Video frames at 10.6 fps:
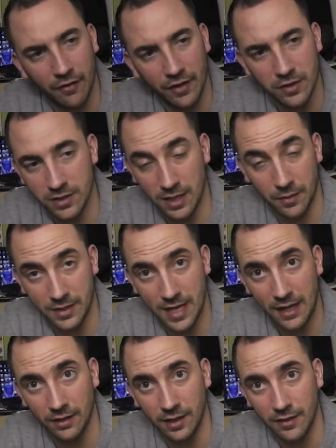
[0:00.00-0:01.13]
think this was over a
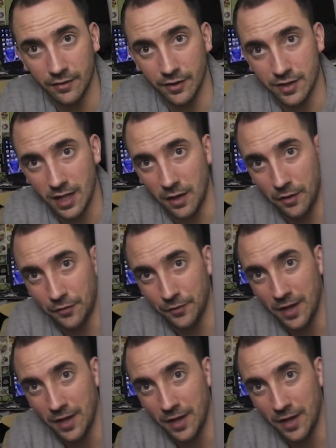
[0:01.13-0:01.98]
tenner delivered, so